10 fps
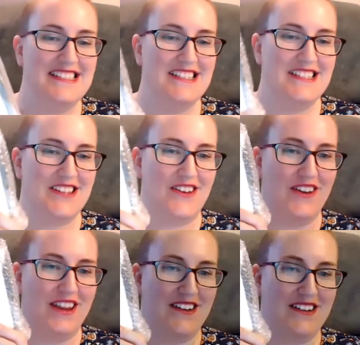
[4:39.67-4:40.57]
So
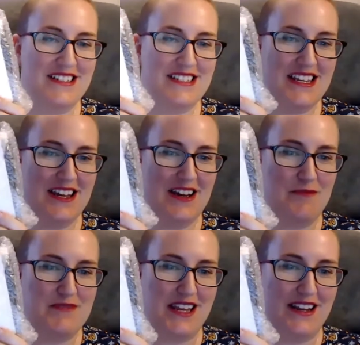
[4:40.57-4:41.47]
here's the
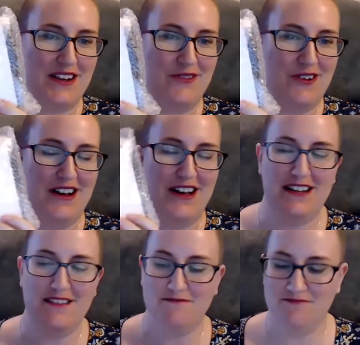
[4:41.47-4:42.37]
updated
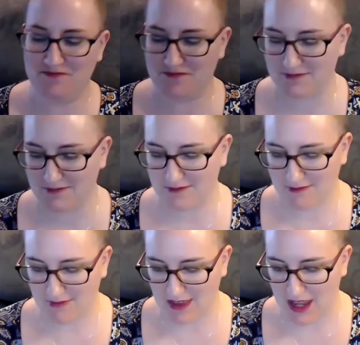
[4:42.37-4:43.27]
one.
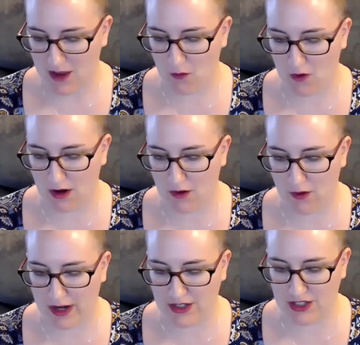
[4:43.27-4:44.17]
And we're
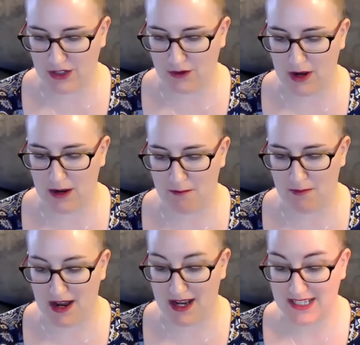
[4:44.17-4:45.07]
going to
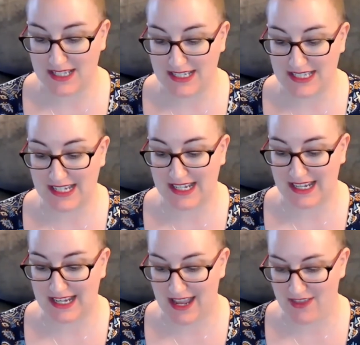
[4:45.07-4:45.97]
unbox it
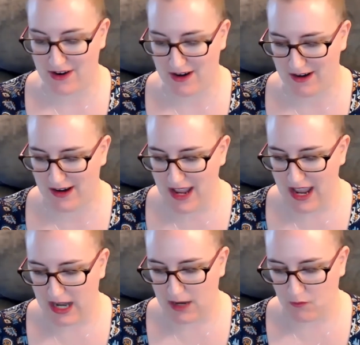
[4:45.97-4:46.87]
together.
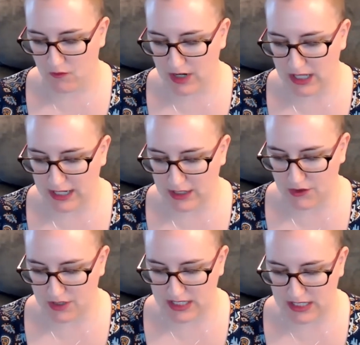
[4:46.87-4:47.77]
And I'm really
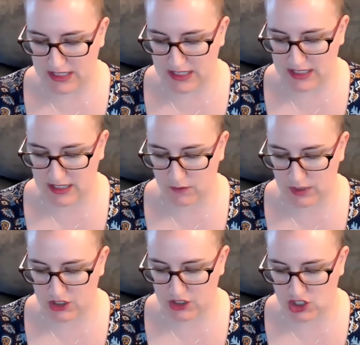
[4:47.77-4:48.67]
interested to see
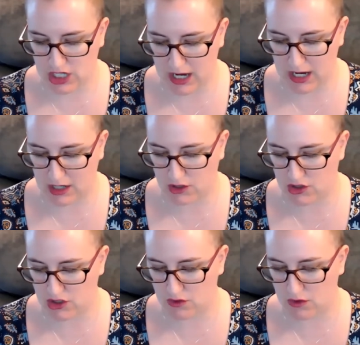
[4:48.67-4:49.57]
what's
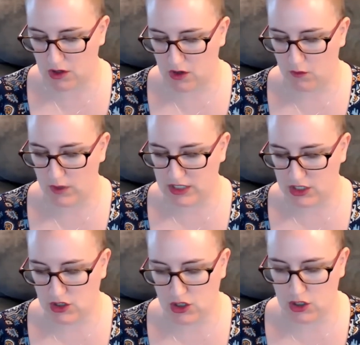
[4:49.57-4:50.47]
changed, what's
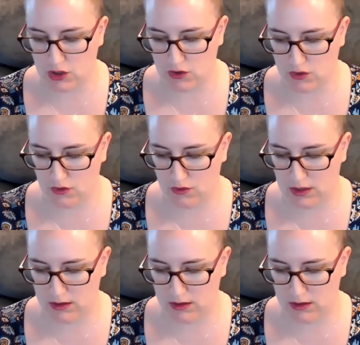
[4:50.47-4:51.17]
new.